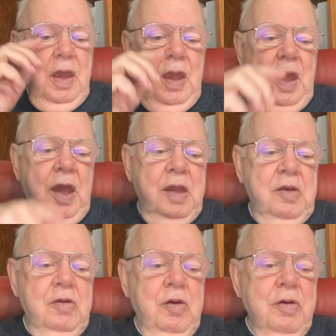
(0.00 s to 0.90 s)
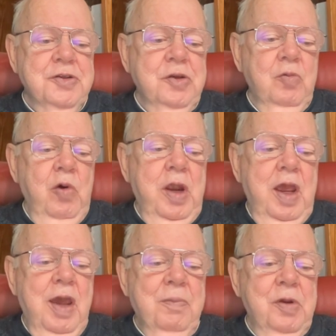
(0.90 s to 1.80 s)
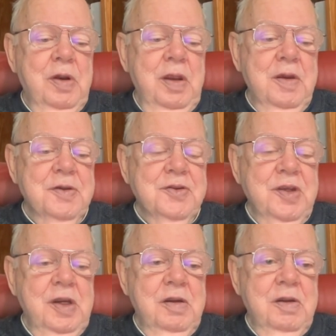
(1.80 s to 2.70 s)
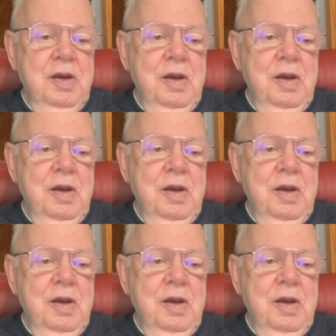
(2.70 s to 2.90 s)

And you notice that what happened is that it